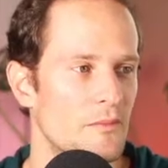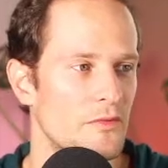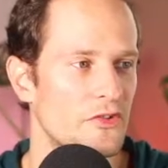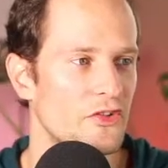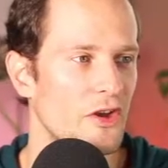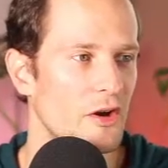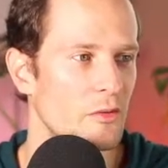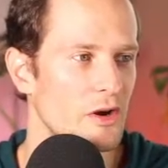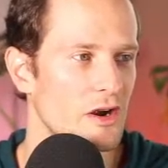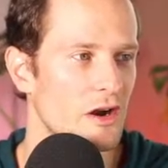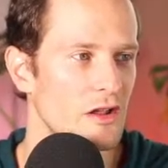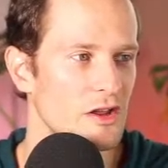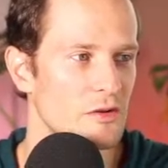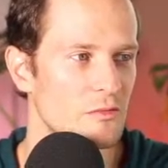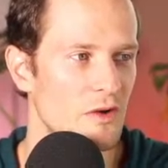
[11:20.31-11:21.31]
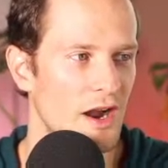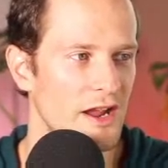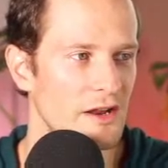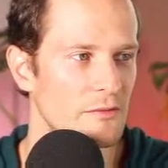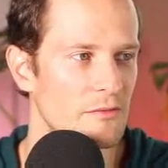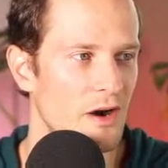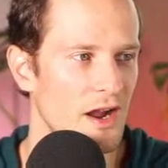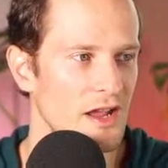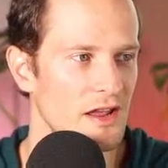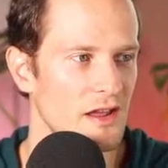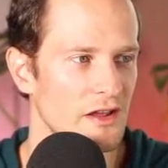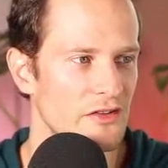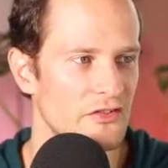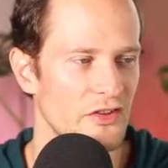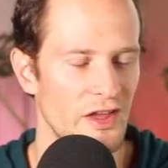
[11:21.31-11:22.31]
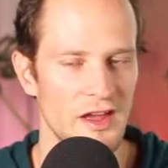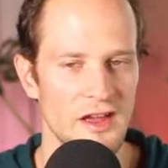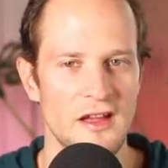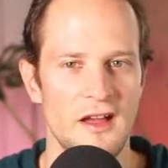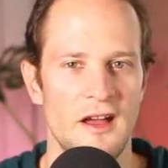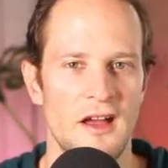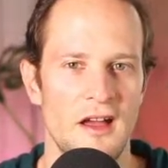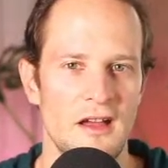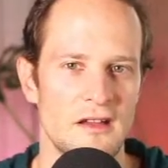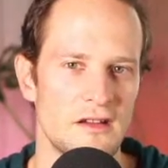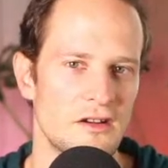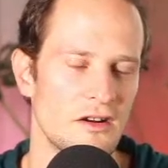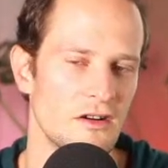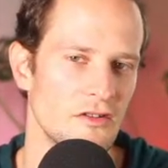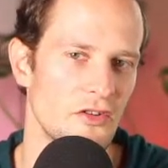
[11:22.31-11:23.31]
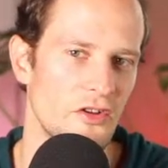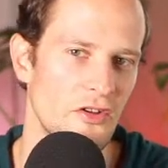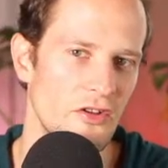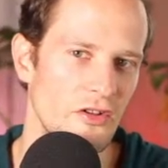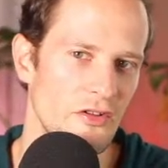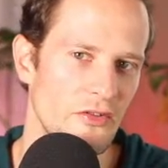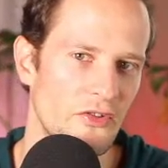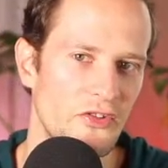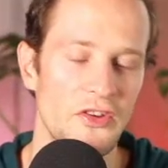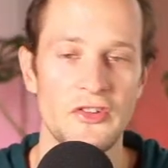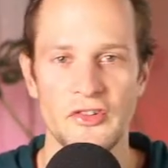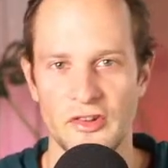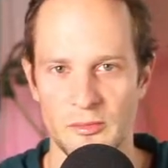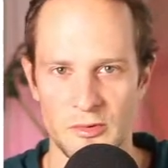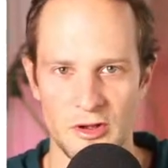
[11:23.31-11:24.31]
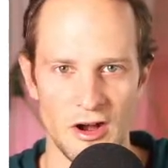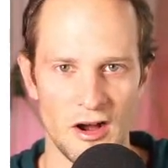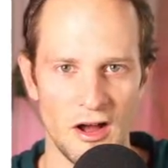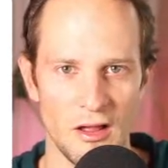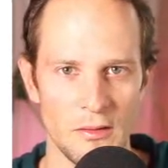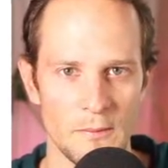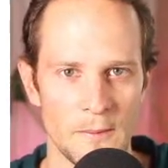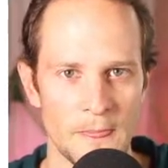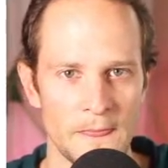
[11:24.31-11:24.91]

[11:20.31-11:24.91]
So we're calling write. Write is like a kernel system call.